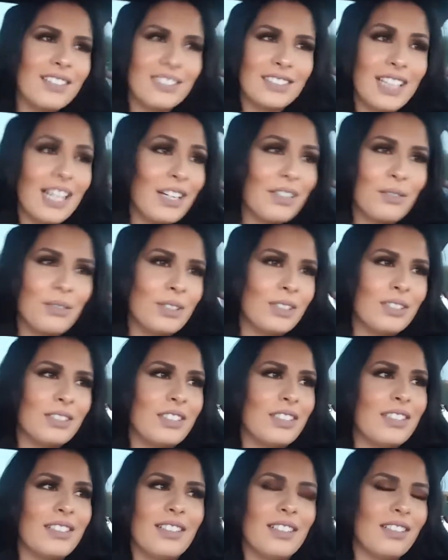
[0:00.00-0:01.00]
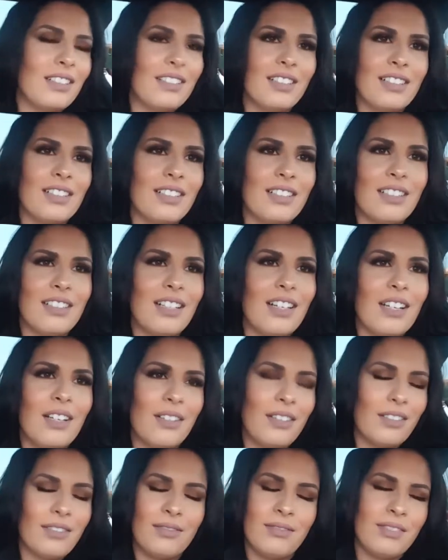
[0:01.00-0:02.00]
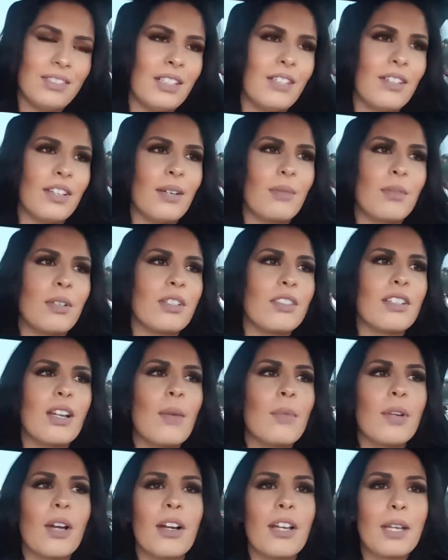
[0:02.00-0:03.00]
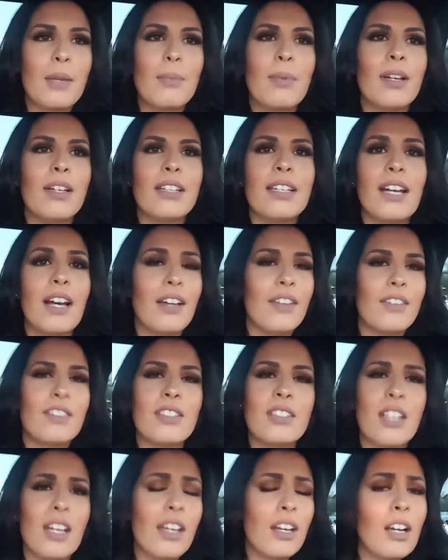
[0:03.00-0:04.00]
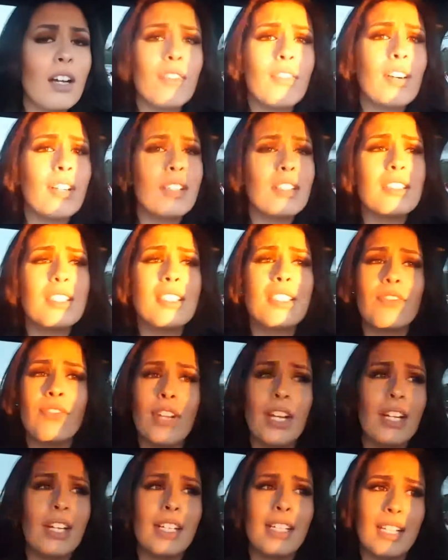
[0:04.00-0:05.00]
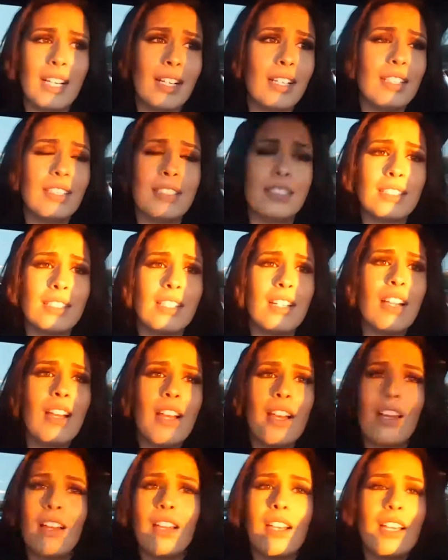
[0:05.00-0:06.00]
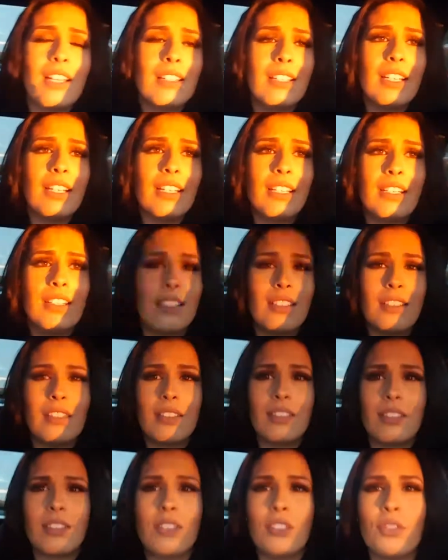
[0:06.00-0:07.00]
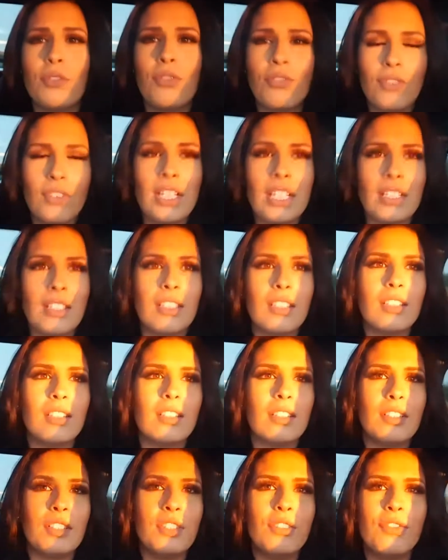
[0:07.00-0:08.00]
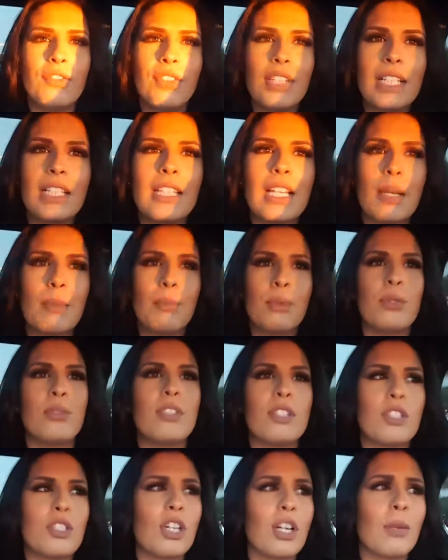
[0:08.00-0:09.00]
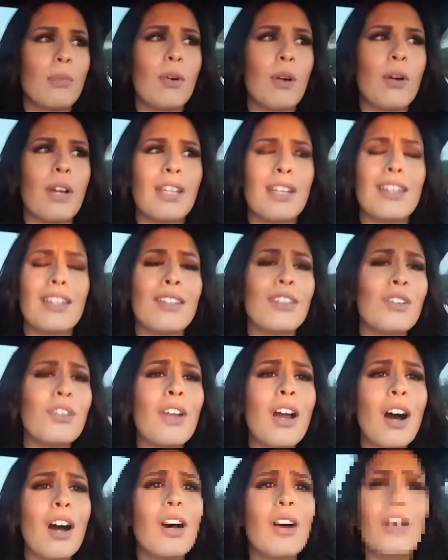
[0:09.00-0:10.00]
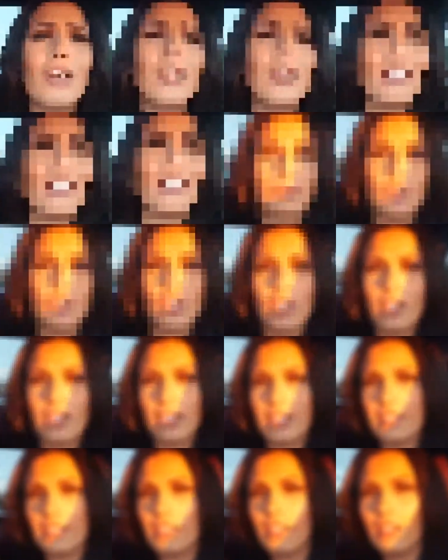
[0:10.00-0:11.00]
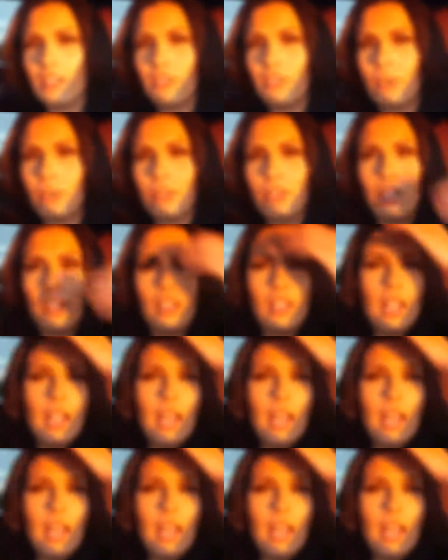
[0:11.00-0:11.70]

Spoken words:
That one, okay, I'm gonna stop talking, but yeah, this takeoff on this is very nice. Like, you feel that boosted turbo, and like, hey guys, I got a phone call,